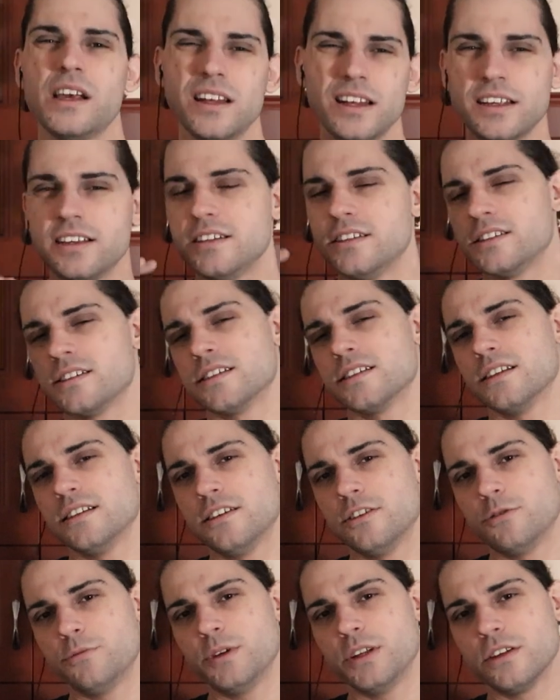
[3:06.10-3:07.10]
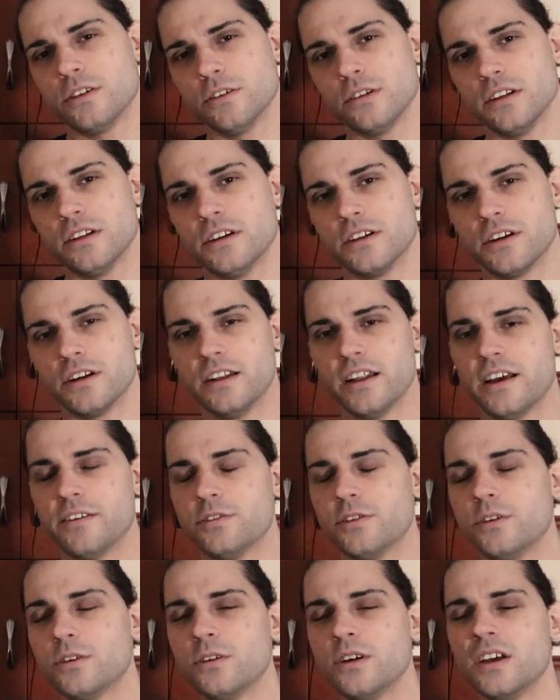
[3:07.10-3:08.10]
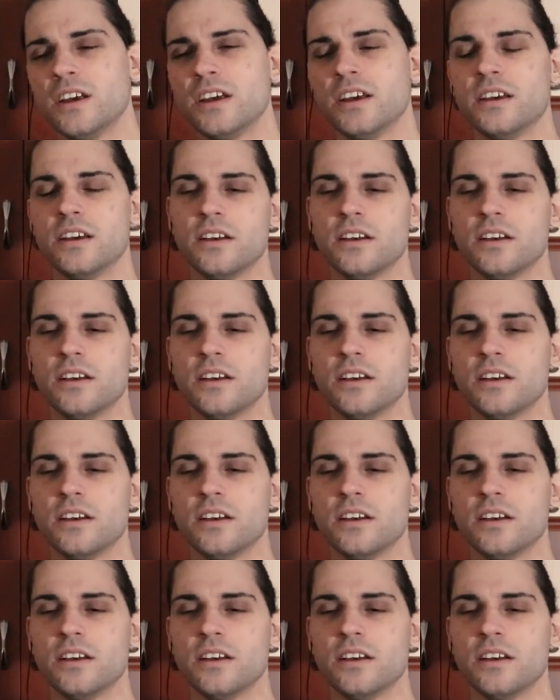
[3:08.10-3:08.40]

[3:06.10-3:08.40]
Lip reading: Bayley is a little bit on another level,